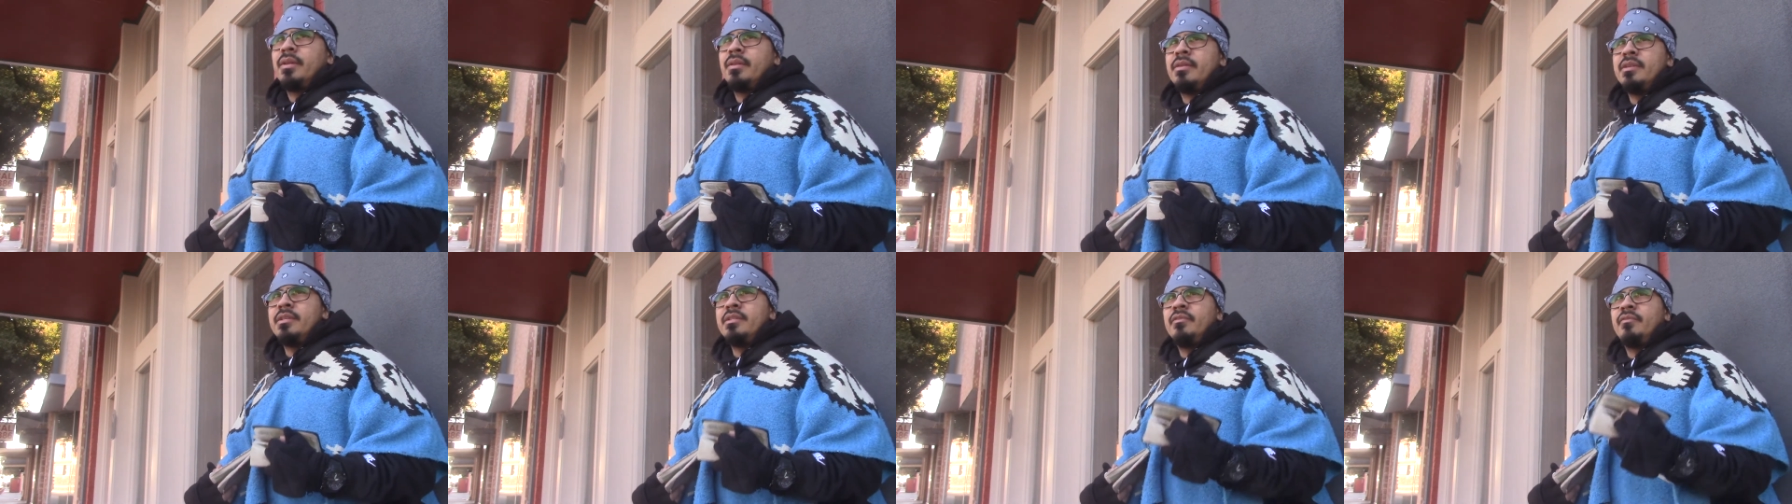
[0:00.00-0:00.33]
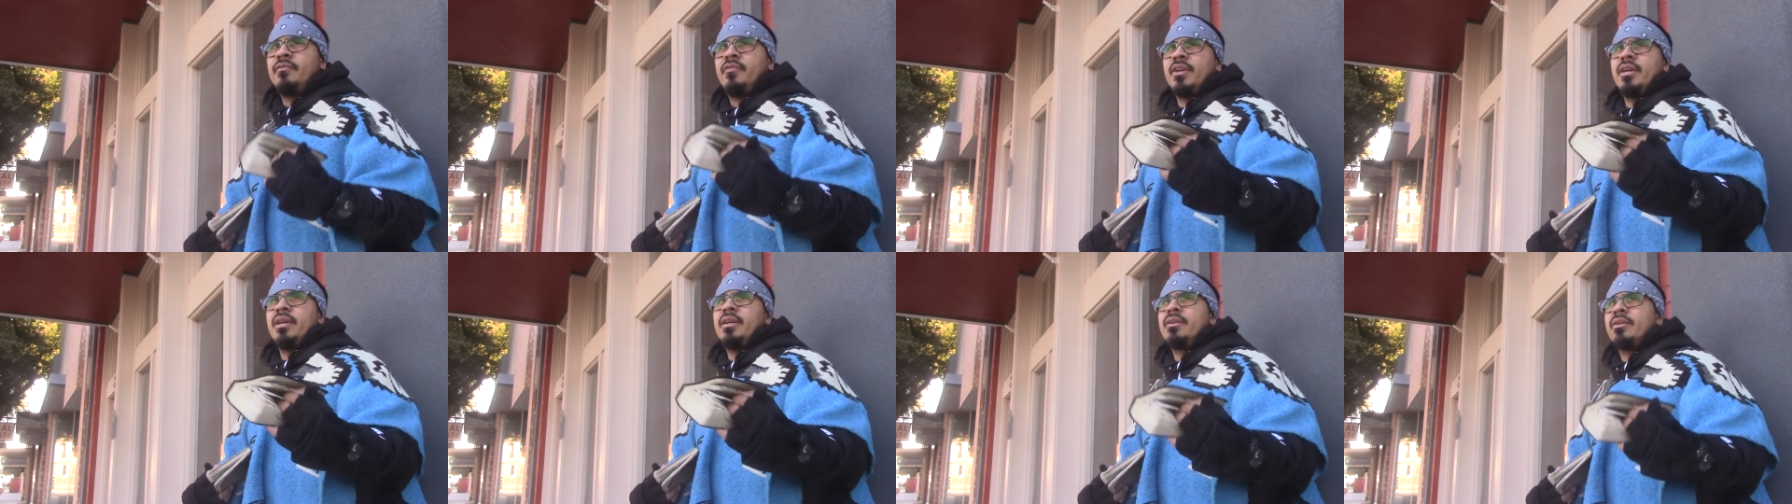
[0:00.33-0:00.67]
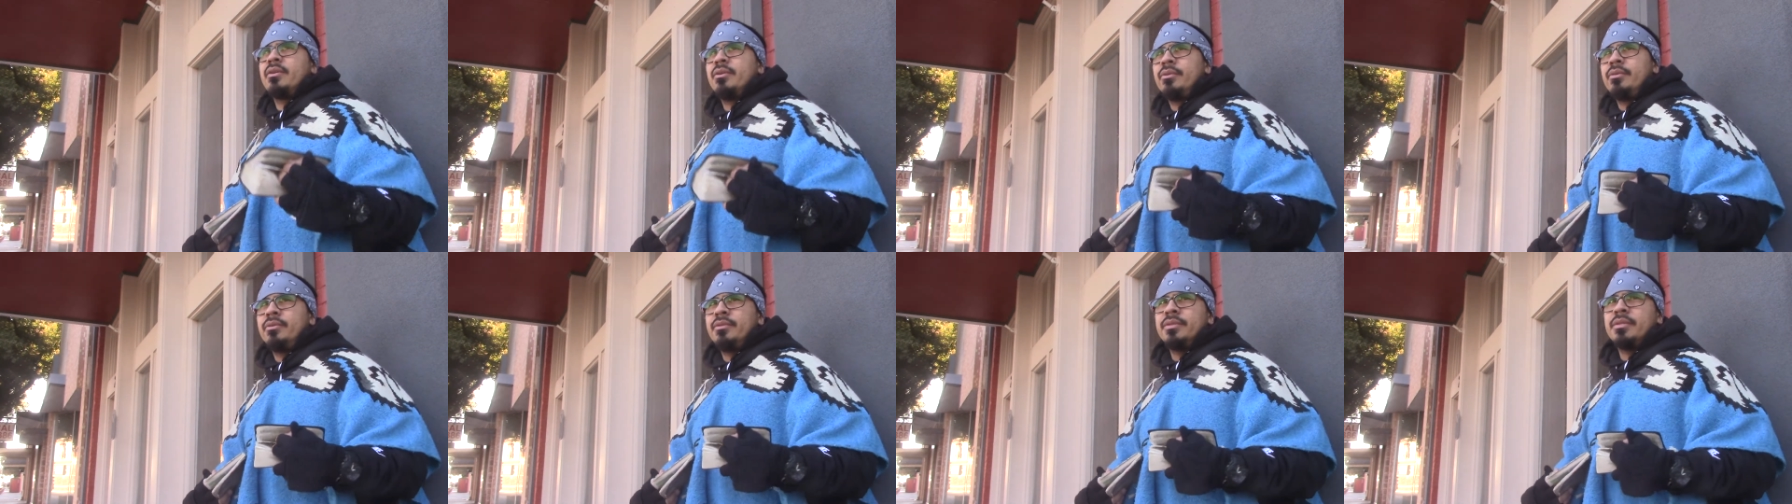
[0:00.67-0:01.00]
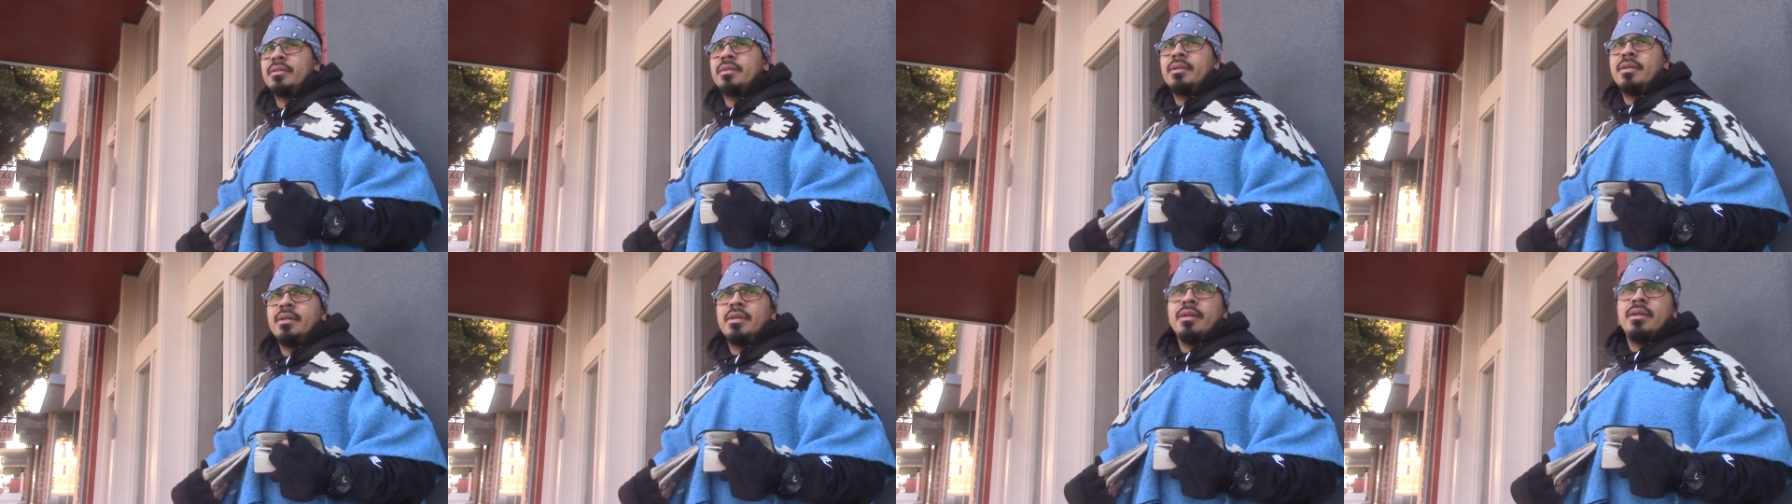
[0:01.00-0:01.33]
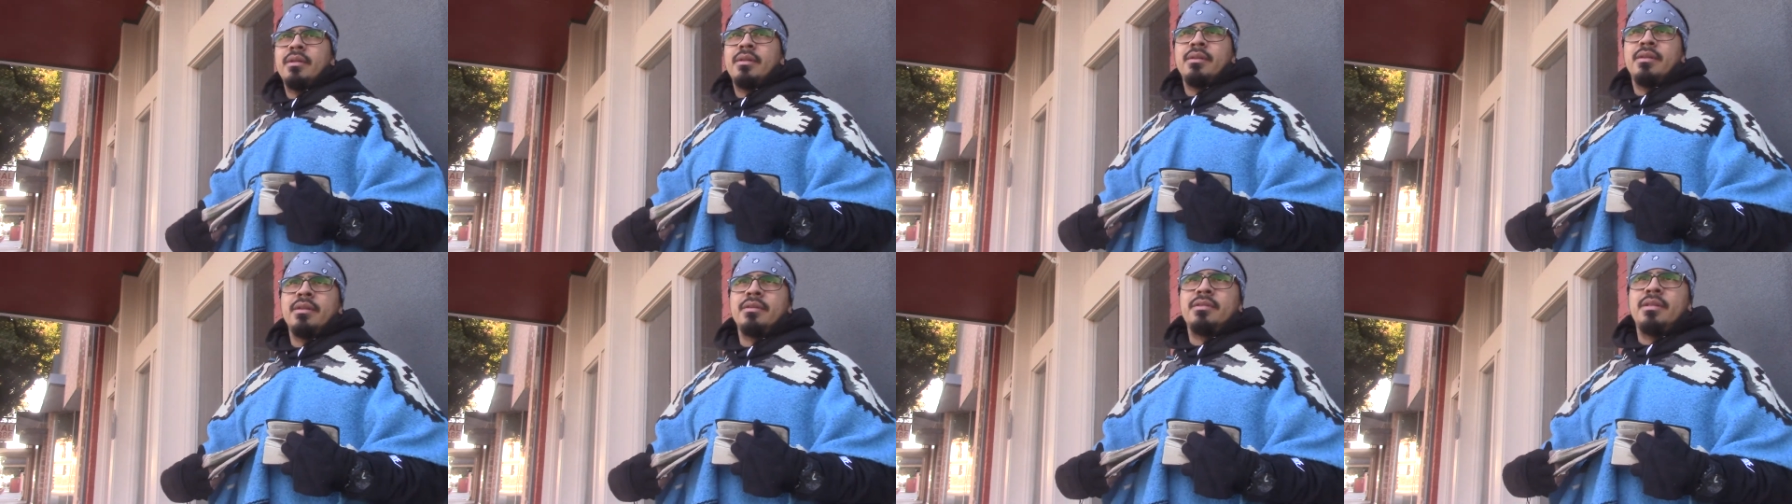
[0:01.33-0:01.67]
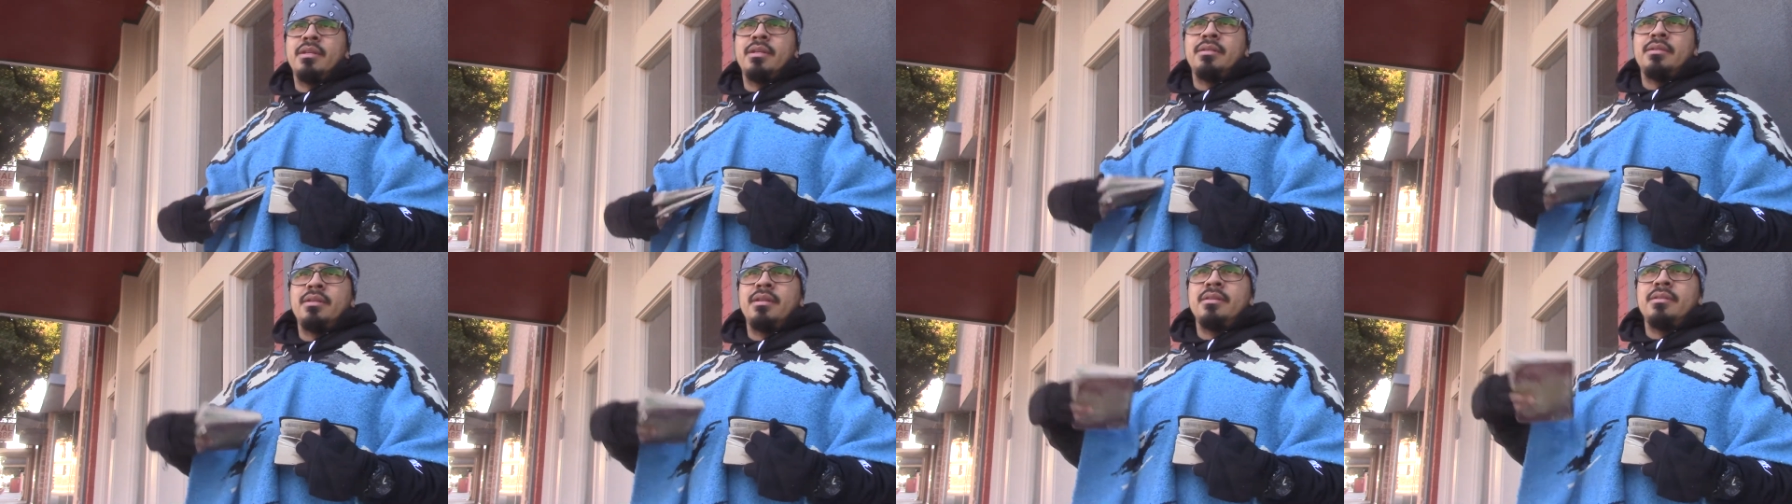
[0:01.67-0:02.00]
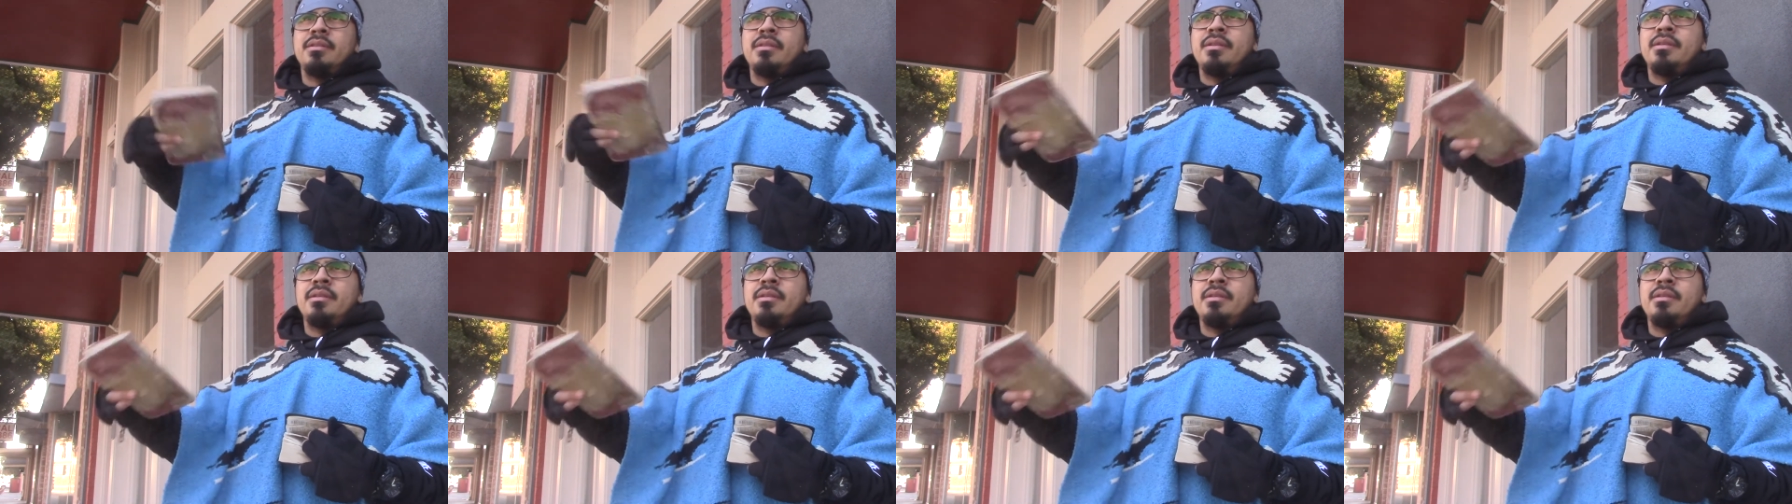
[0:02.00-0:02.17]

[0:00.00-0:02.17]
These vehicles, this, this, this,